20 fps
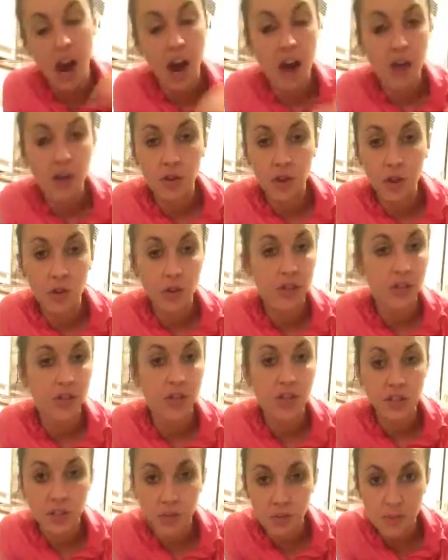I don't know, it's
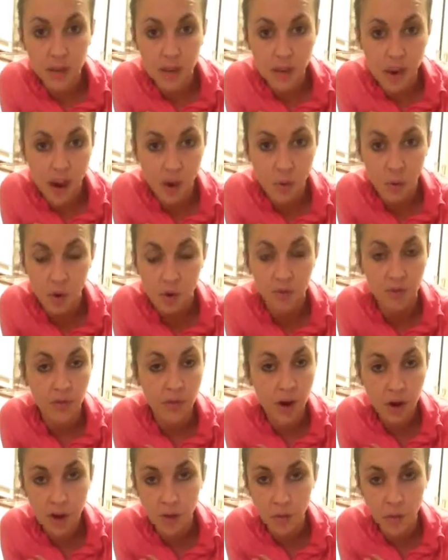just me. I work
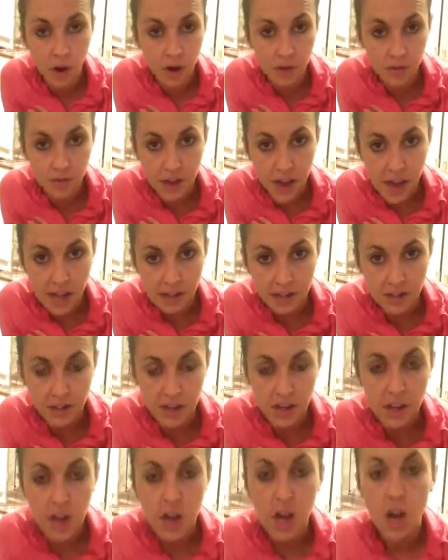very well
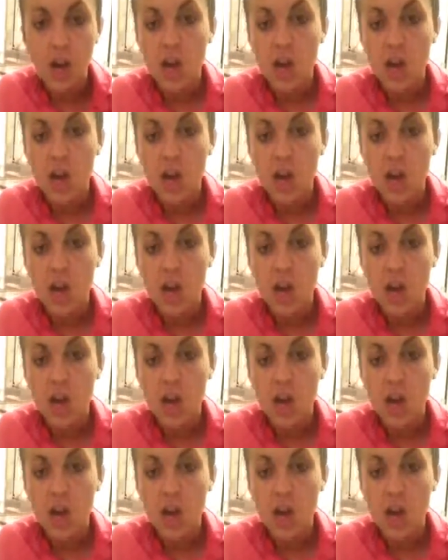fasted,